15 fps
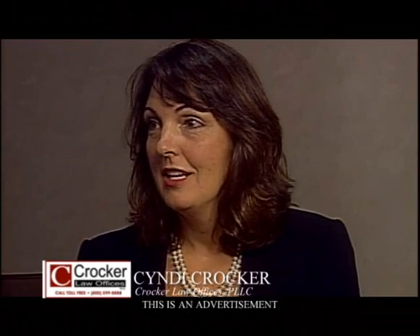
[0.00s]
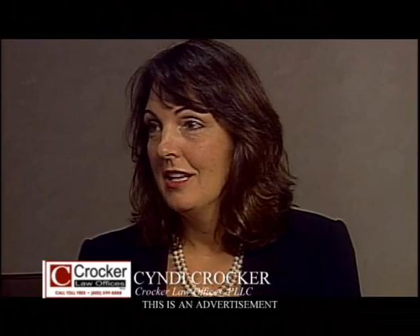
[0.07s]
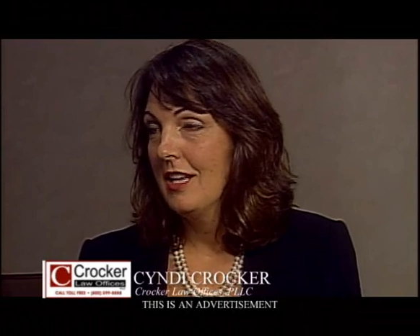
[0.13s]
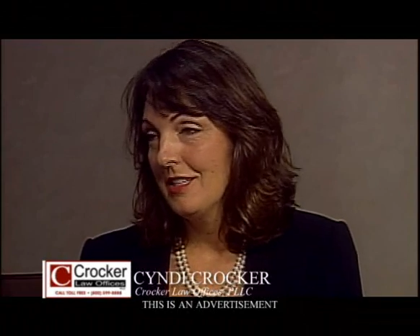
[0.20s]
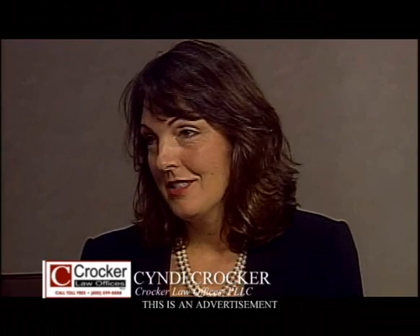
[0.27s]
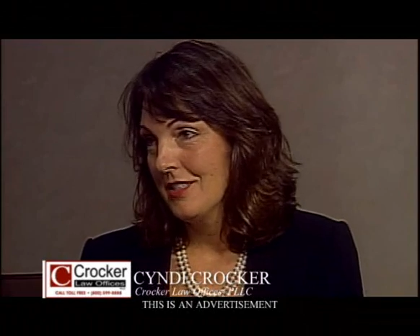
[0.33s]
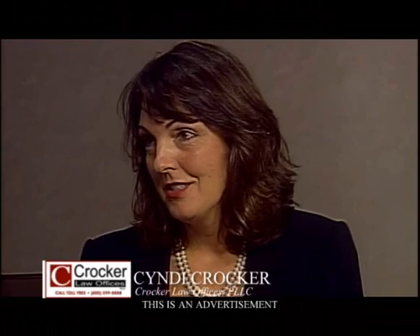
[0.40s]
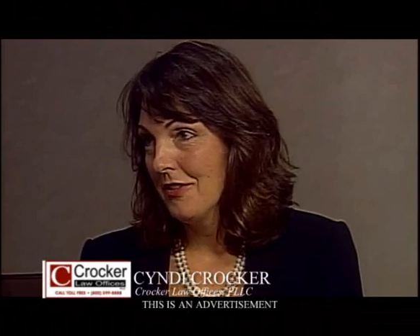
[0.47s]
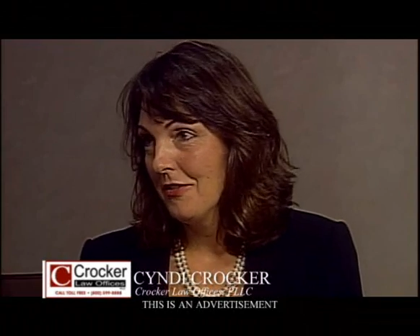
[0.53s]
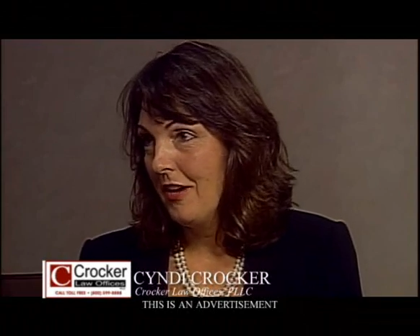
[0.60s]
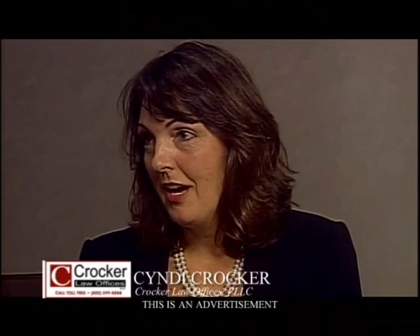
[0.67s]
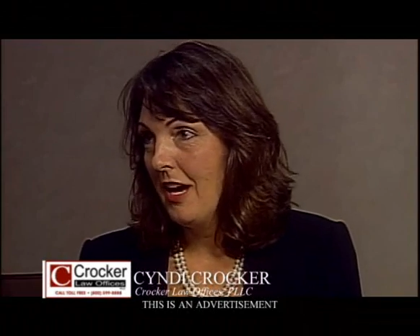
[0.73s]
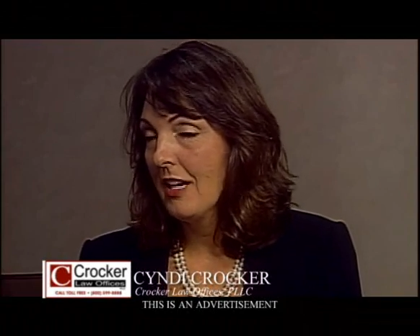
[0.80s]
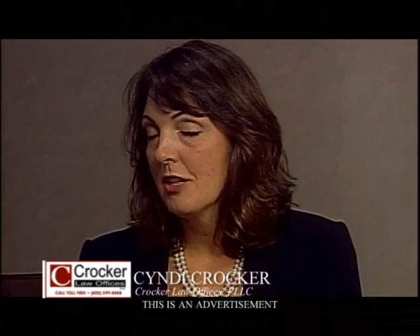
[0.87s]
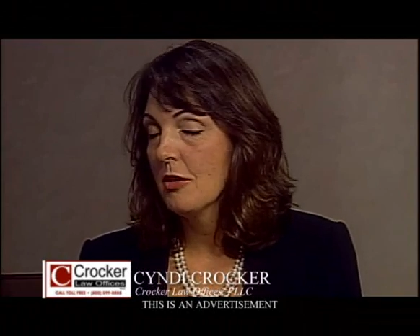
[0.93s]
and that's just a
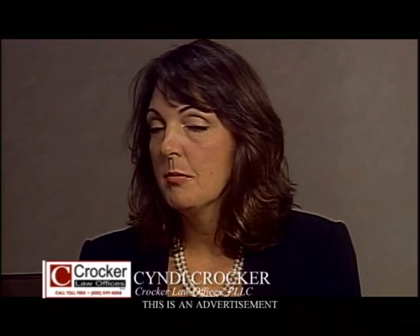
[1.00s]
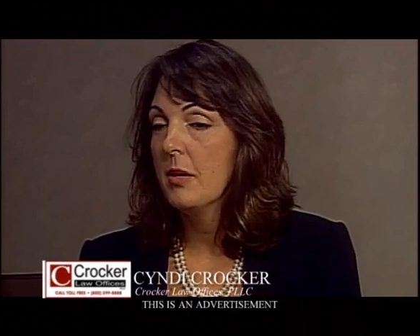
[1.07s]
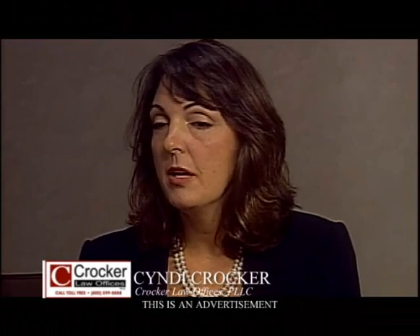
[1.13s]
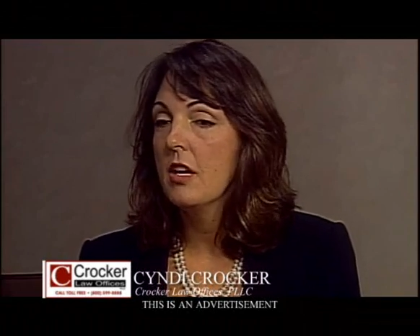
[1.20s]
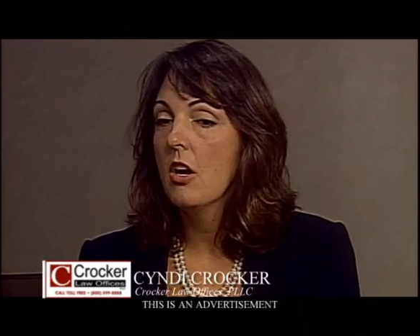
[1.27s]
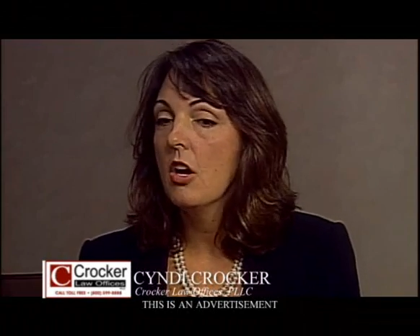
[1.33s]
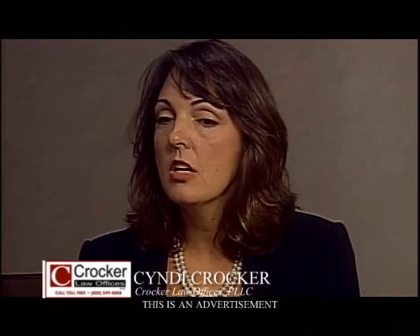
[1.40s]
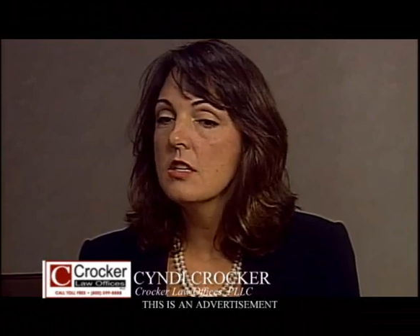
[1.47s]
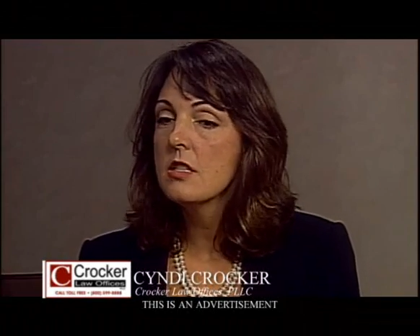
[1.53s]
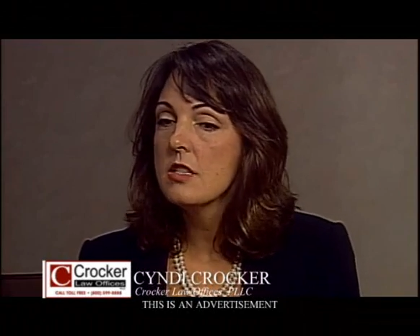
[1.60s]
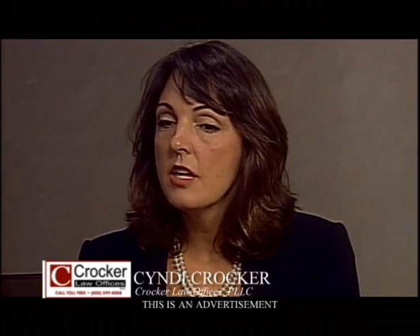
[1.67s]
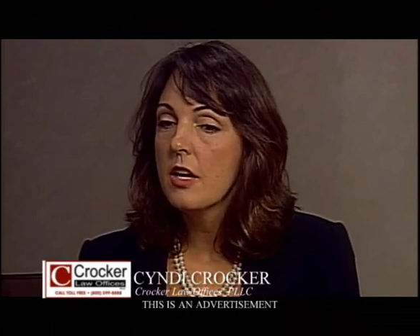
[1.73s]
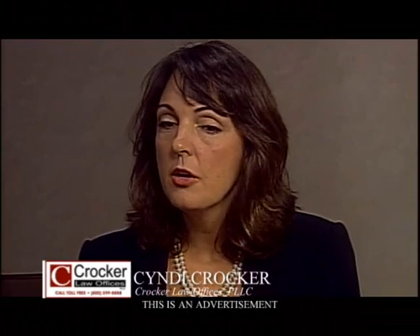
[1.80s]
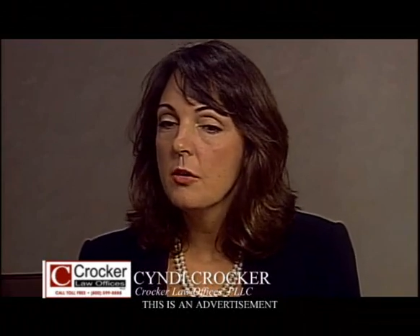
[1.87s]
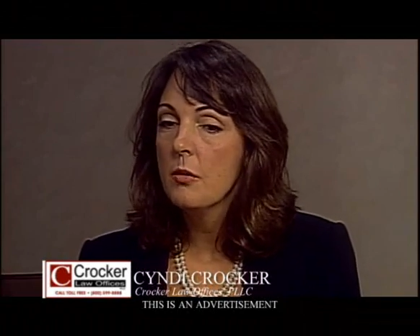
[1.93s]
fact. But
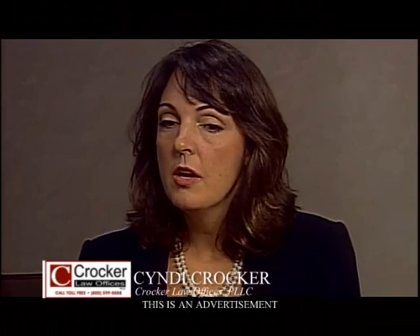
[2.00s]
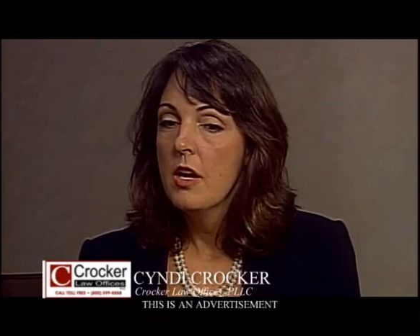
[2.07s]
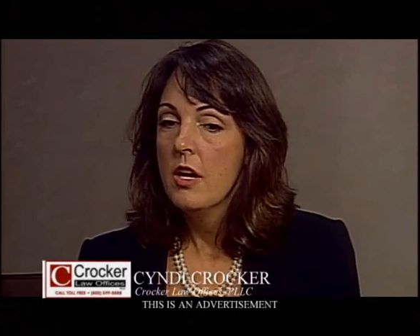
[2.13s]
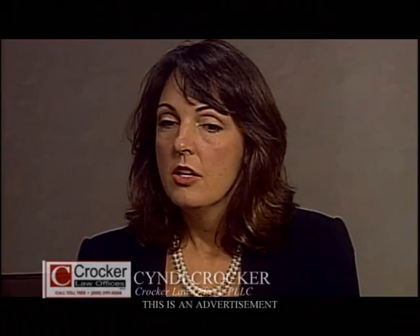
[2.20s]
also,